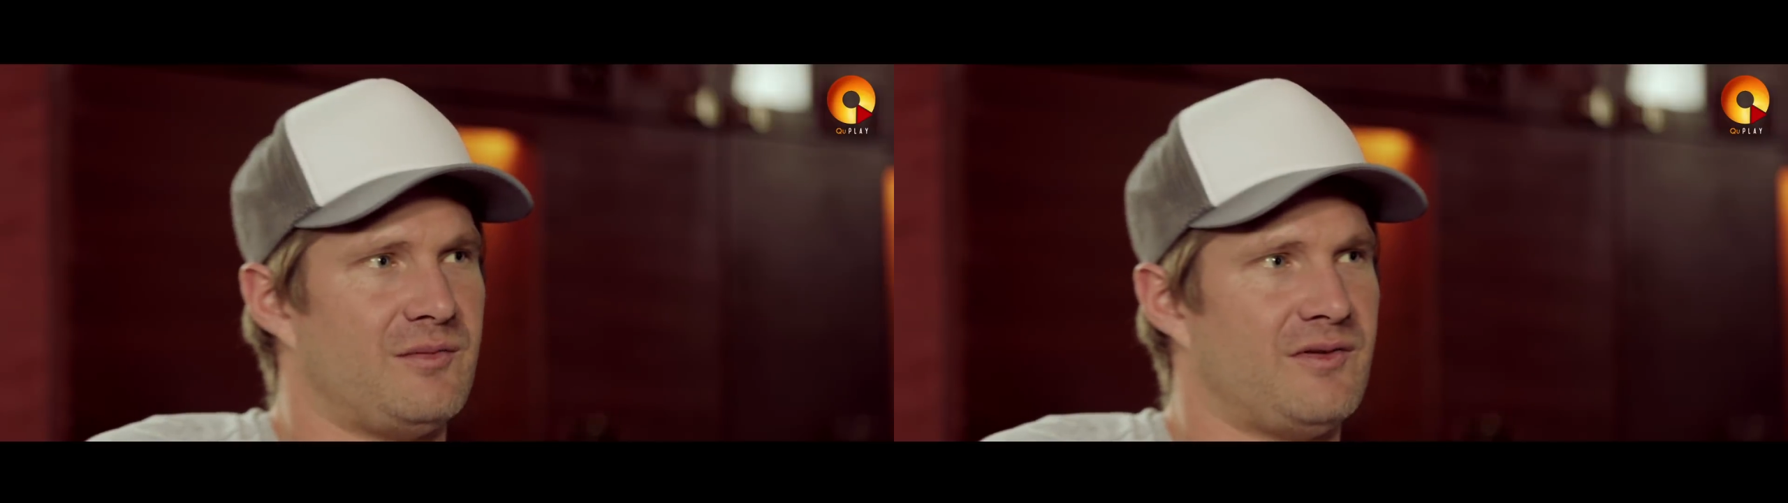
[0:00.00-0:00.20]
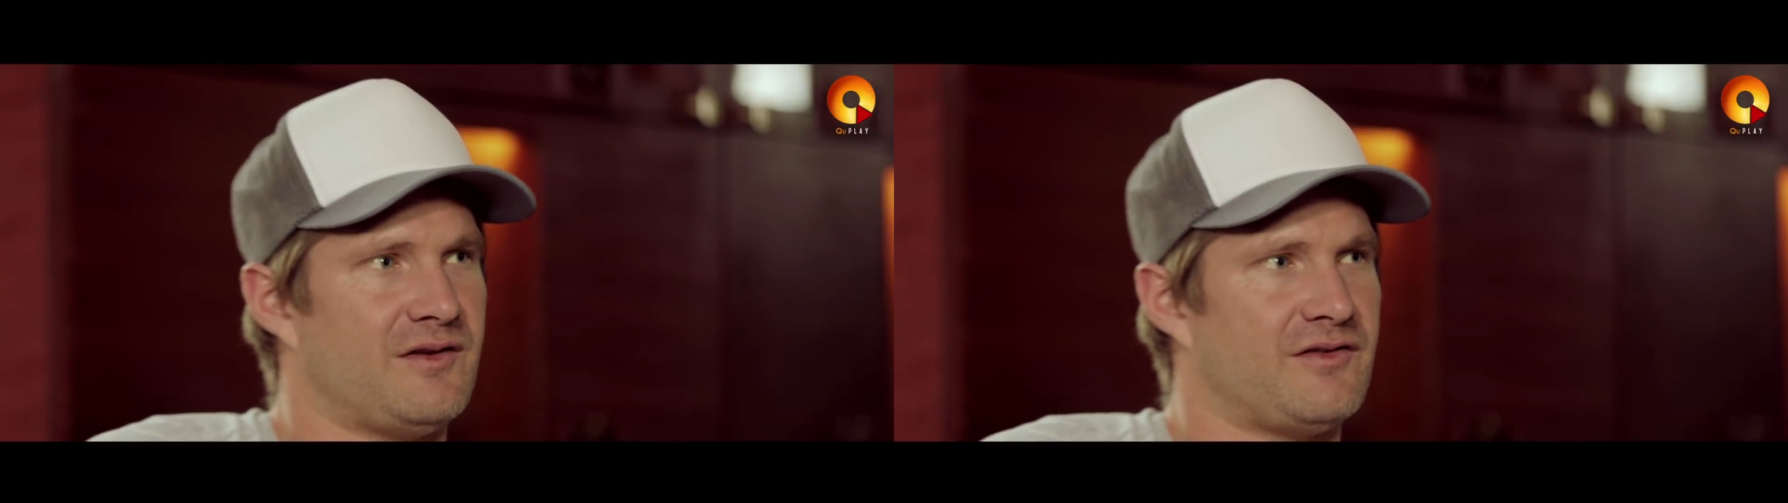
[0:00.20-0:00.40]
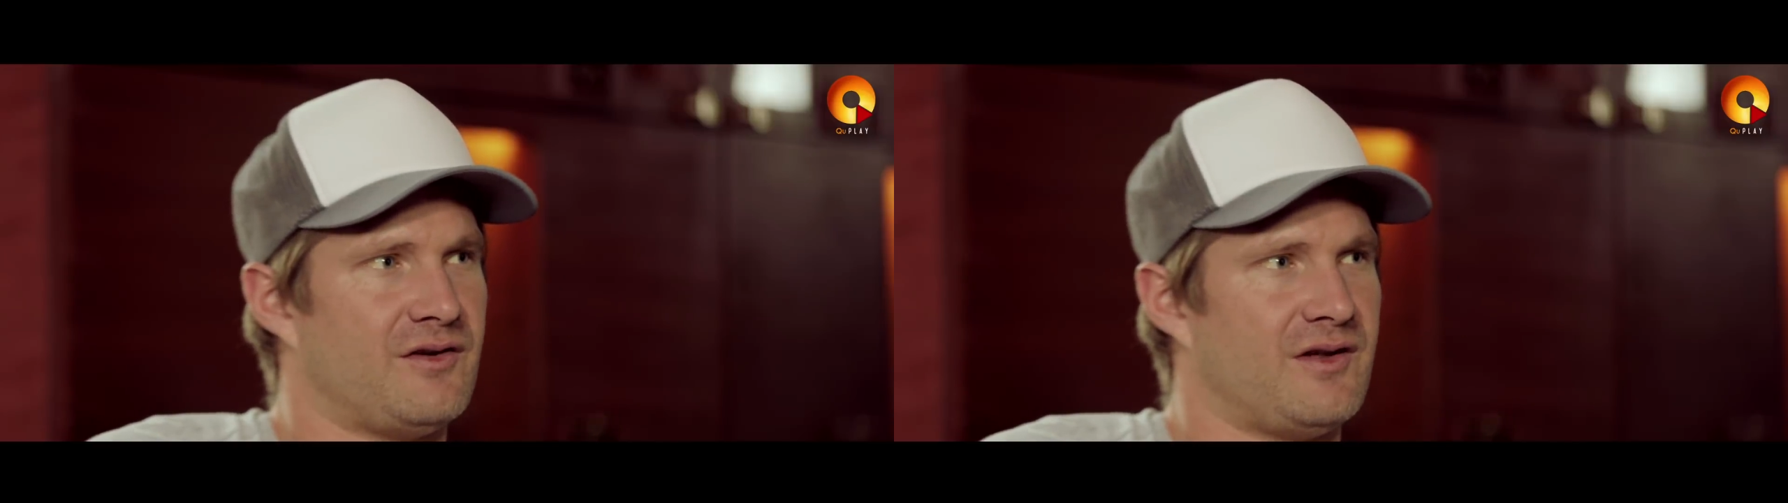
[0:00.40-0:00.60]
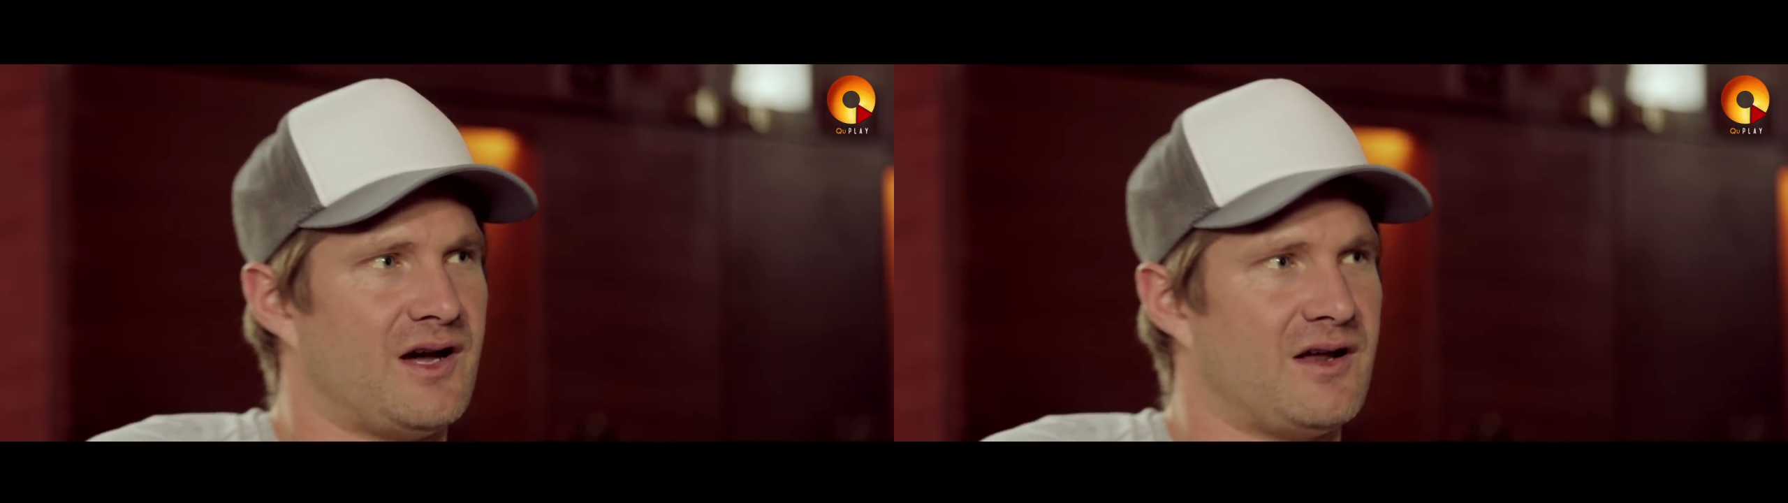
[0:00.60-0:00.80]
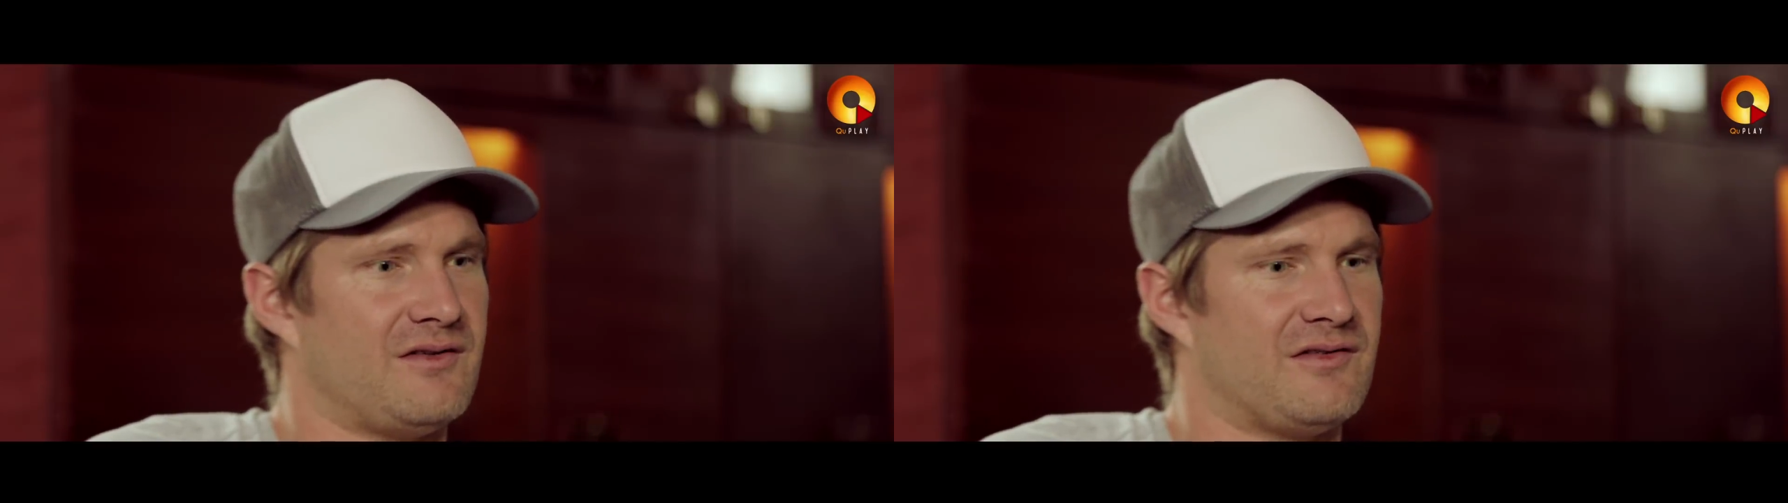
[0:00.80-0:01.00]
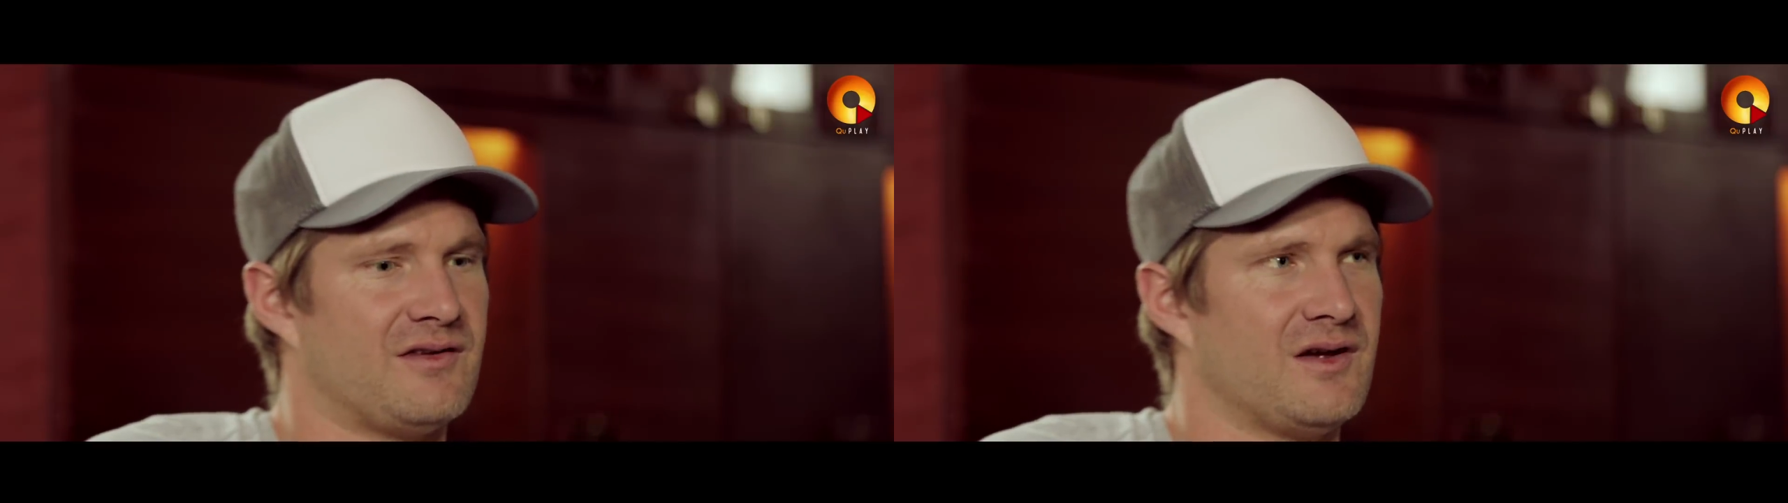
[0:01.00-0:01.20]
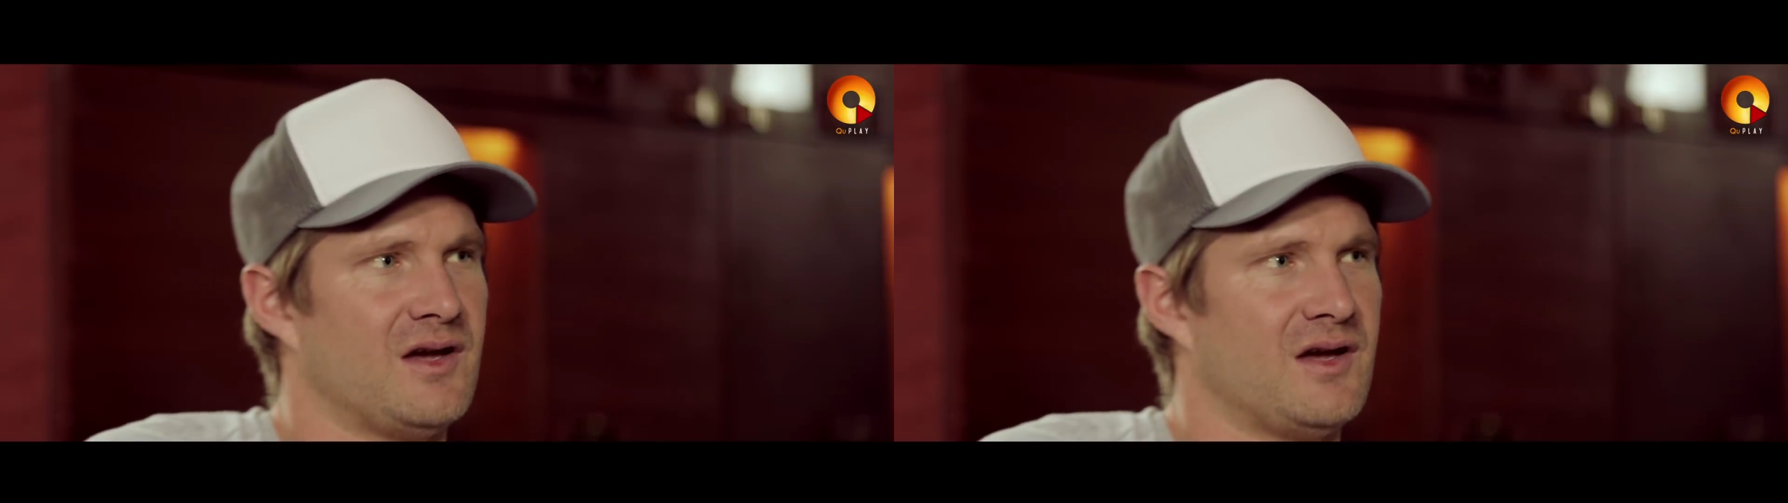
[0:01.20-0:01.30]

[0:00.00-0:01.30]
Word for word: but they certainly aren't as